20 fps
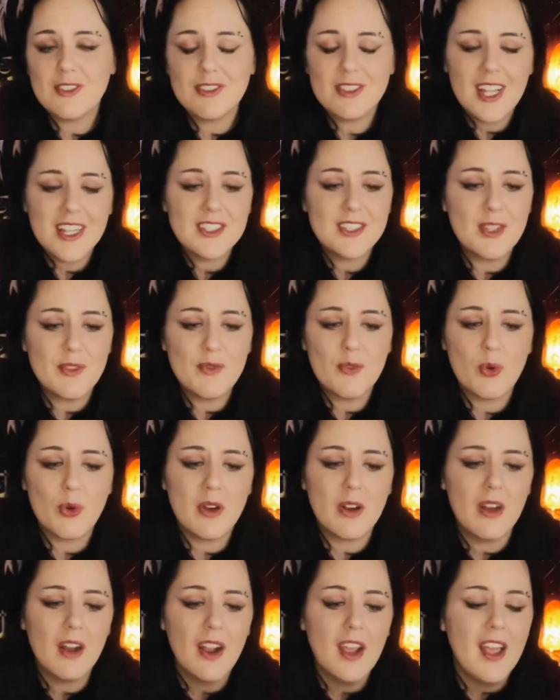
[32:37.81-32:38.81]
You're destined
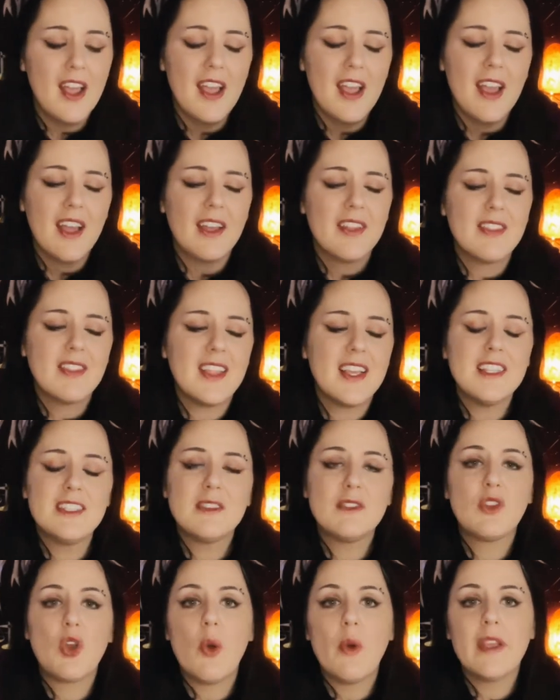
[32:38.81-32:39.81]
for
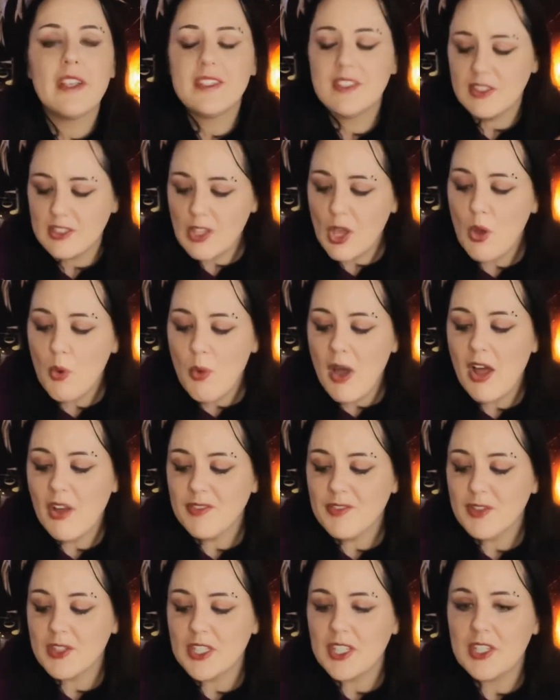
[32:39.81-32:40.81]
things going so well
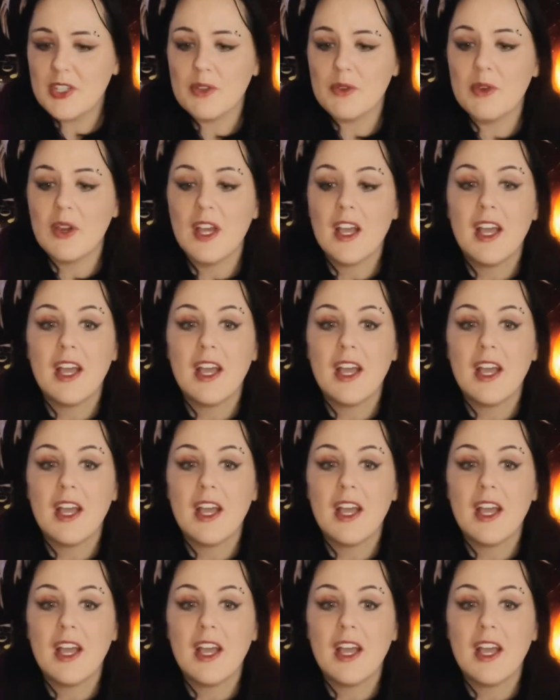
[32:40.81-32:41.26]
for you.